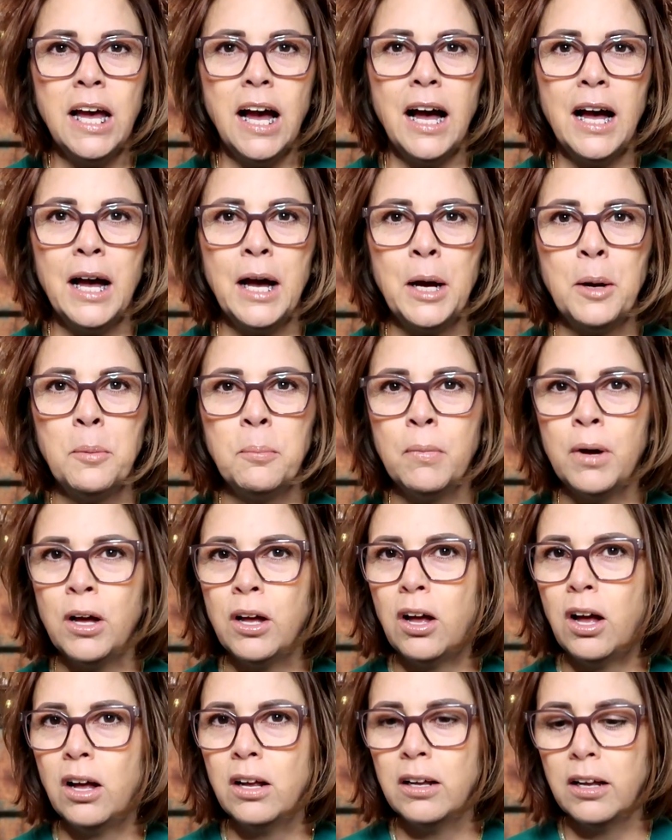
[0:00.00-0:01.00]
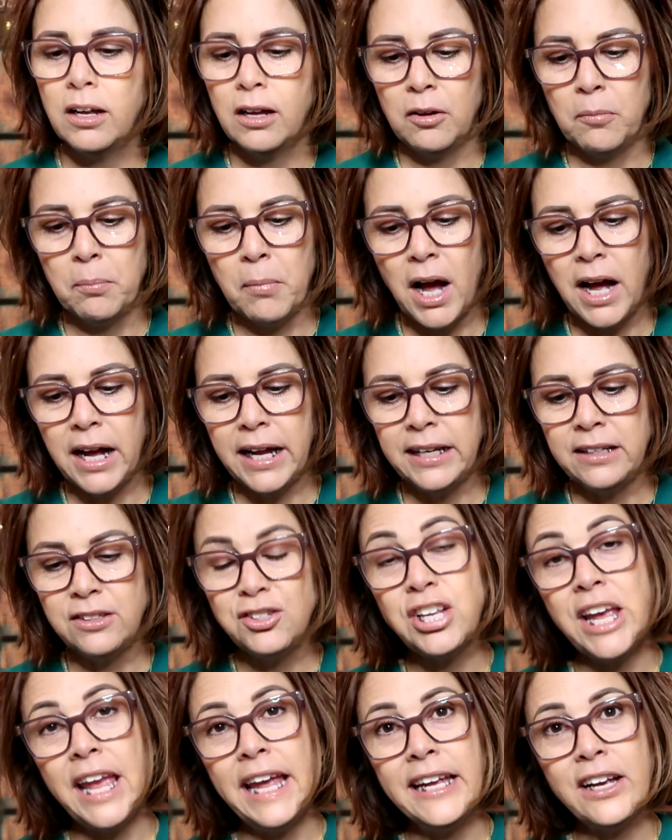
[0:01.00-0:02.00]
my
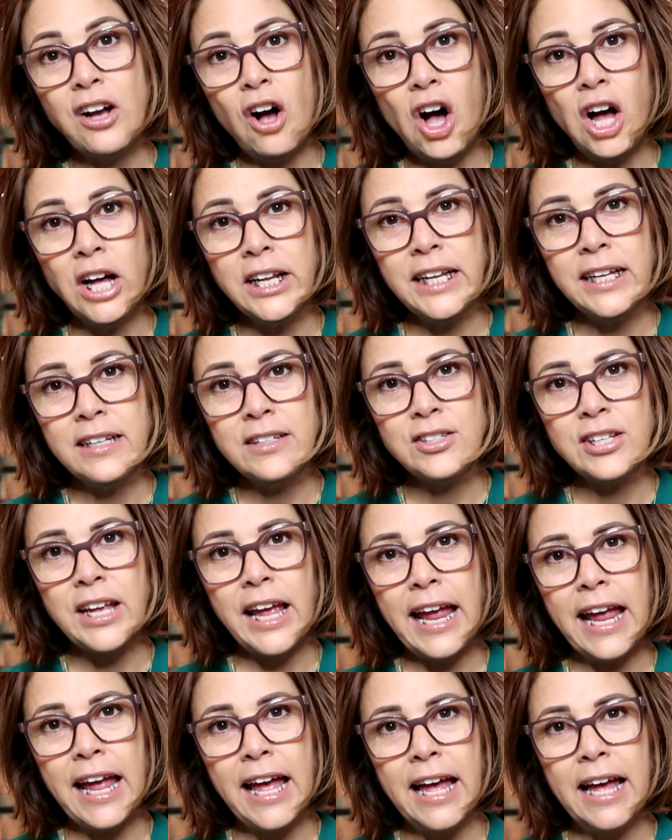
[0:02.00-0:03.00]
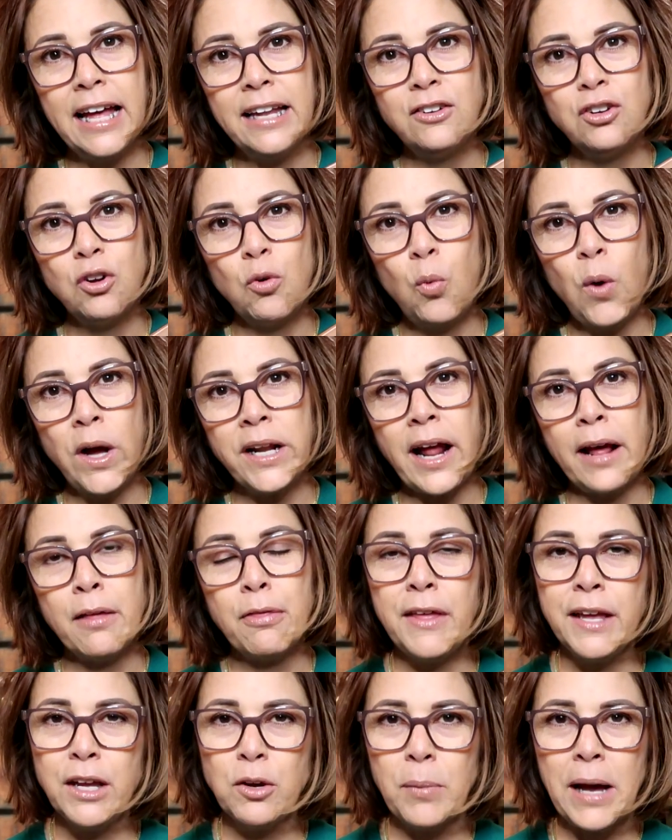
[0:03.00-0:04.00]
take on it and what I
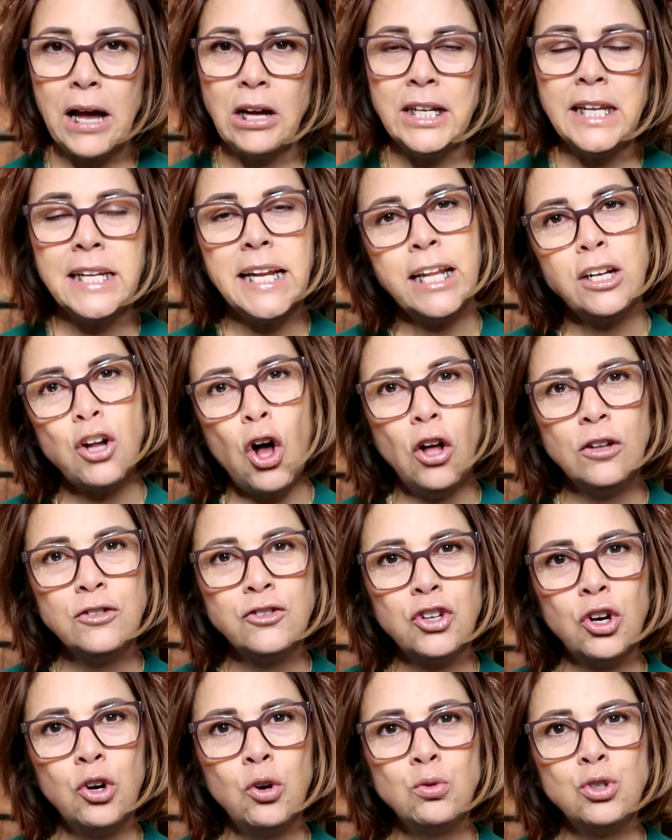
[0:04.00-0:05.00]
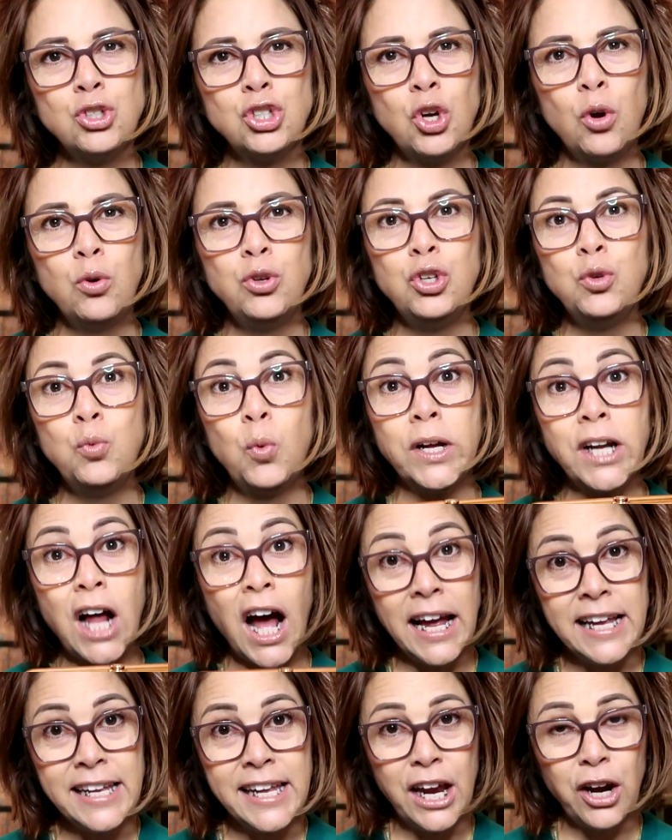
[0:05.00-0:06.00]
think about it, and also show you what
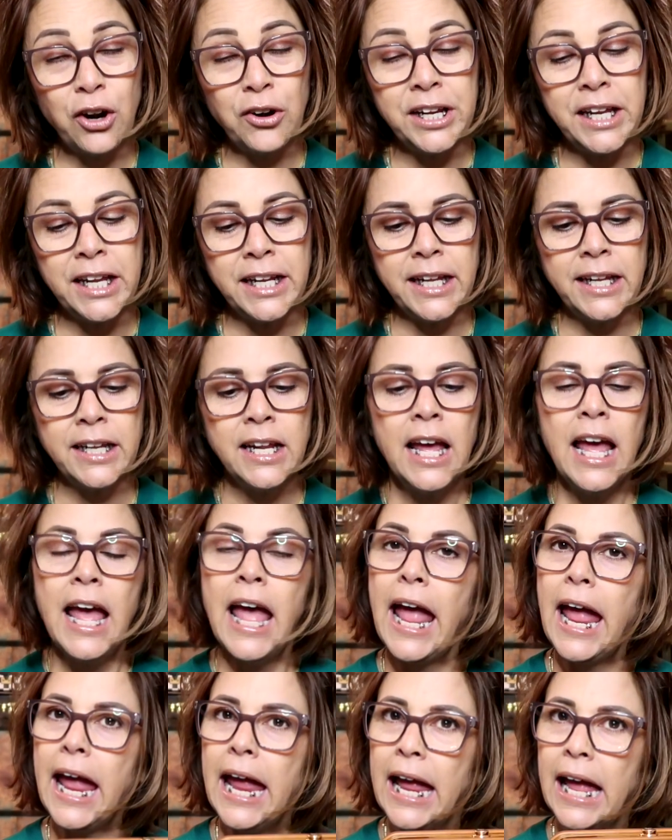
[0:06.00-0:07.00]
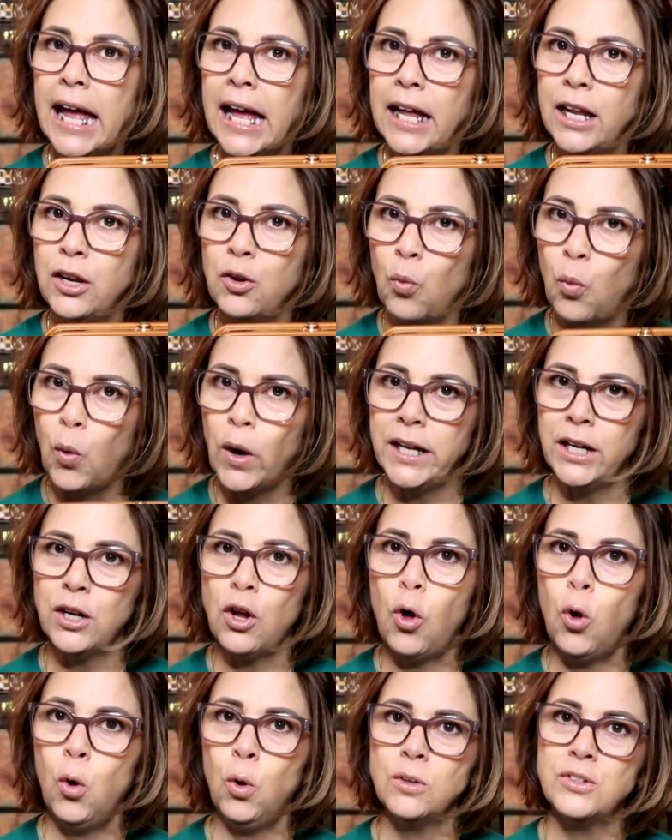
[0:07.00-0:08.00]
I carry in it and what it
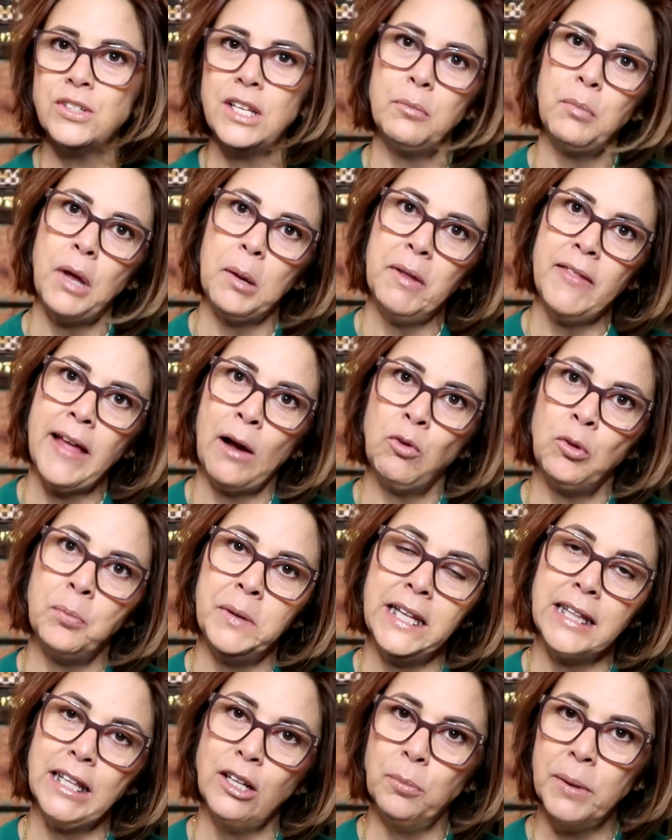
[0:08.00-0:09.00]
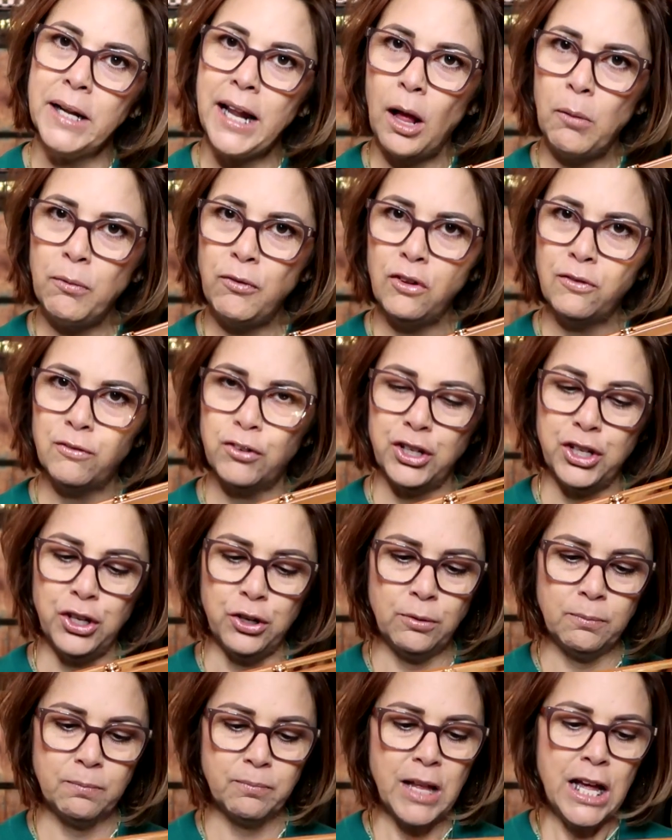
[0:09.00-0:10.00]
holds, and maybe that will be a little bit helpful for
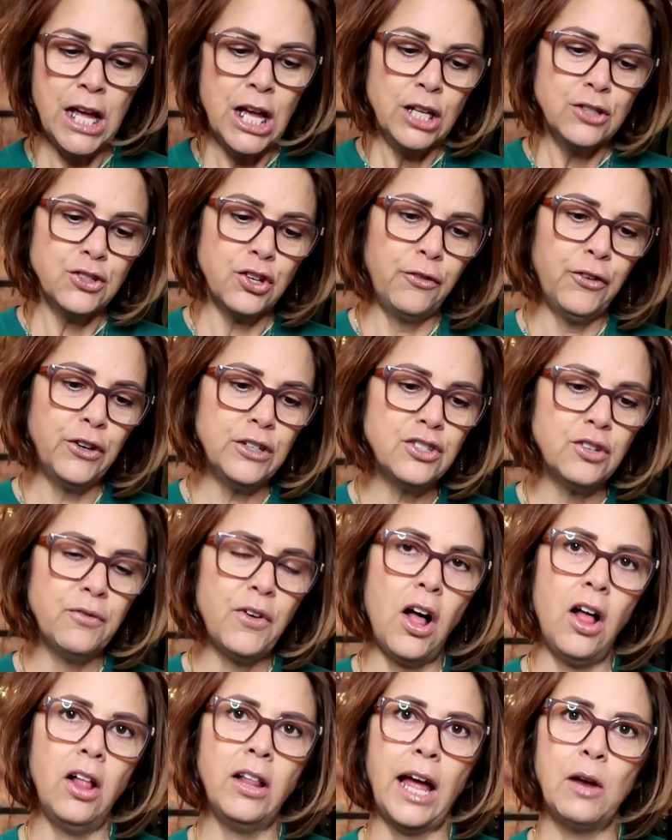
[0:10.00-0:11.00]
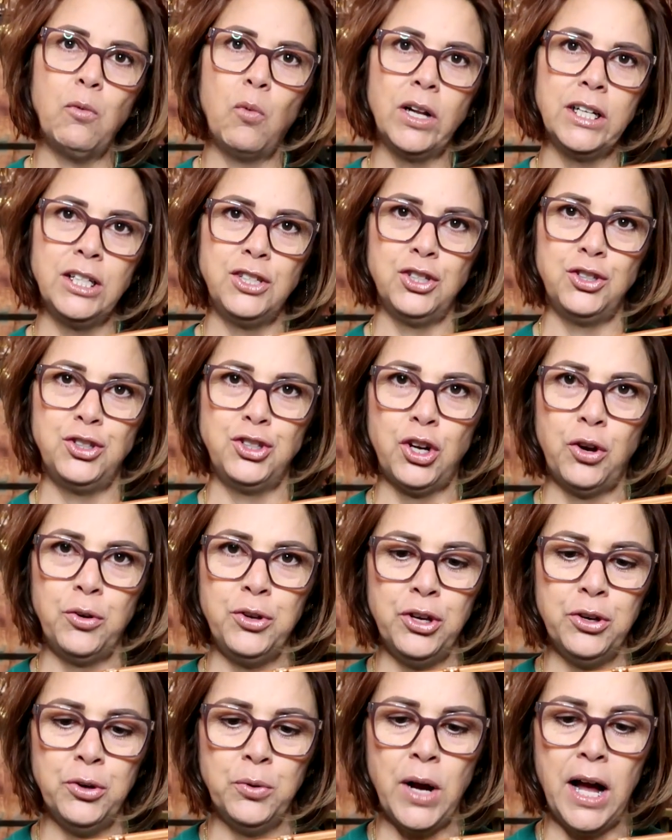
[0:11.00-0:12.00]
you. So first of all, I wanted to show
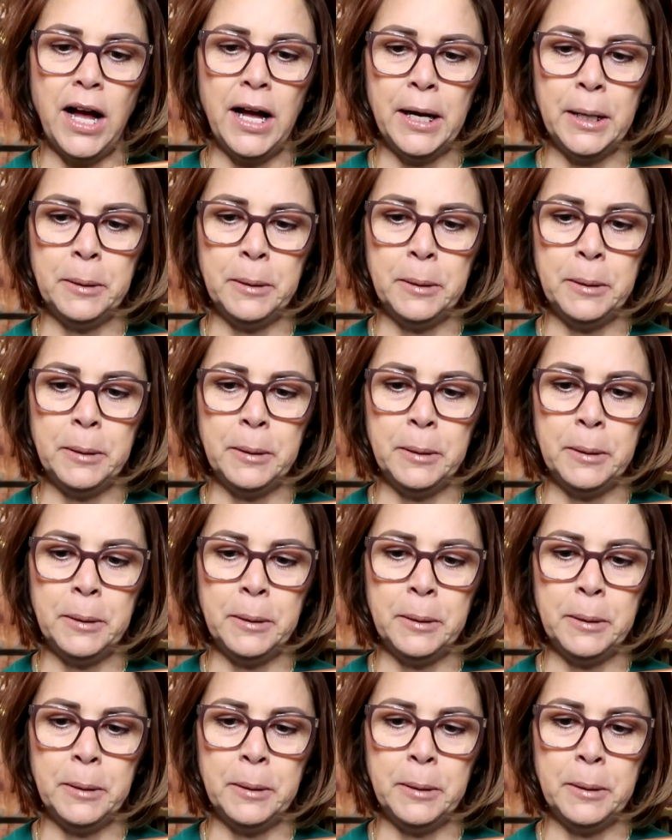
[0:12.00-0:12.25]
you,